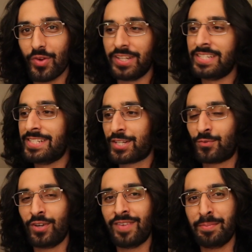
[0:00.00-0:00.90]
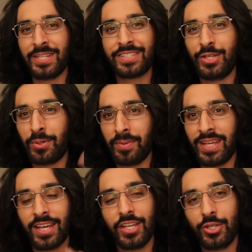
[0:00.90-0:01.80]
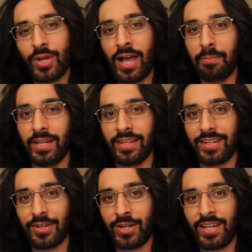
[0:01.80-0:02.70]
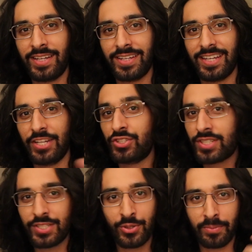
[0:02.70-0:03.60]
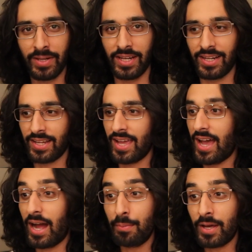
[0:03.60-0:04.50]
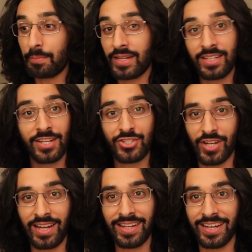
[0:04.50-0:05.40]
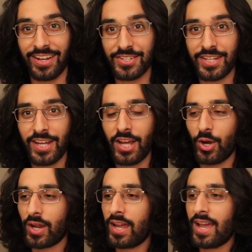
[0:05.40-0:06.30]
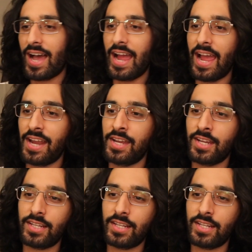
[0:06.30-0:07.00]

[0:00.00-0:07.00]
These next 45 minutes, you and me, you got me, okay? It's just you and me. I'm not paying attention to anything else, okay? I had